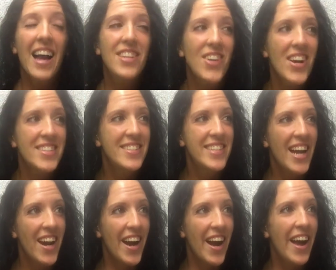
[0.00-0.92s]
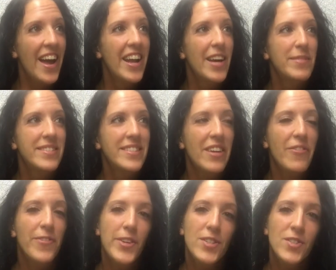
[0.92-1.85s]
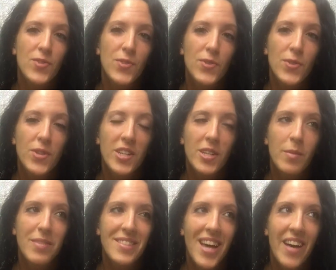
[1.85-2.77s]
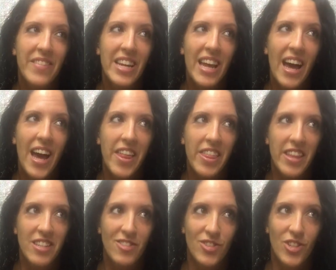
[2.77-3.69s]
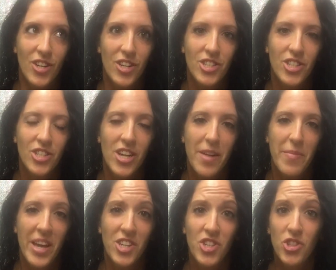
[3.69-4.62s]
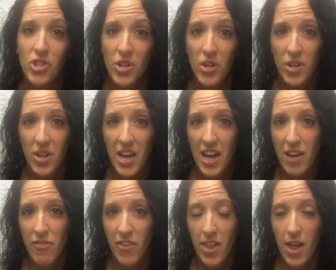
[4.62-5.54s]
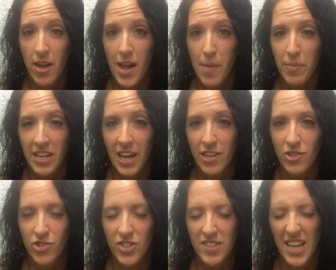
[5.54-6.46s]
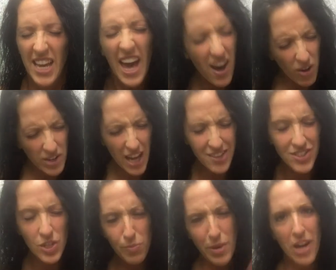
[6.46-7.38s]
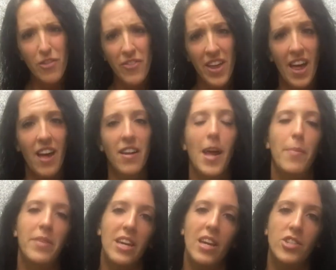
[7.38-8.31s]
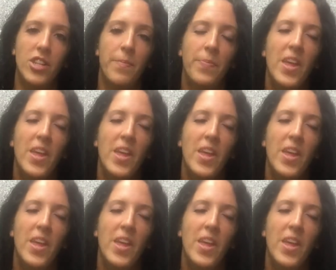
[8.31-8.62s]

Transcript: talked to Tara, and I'm just like, Phorm is having an athlete search. I'm like, should I fill out an application? She's like, hell yes, you better fill out an application.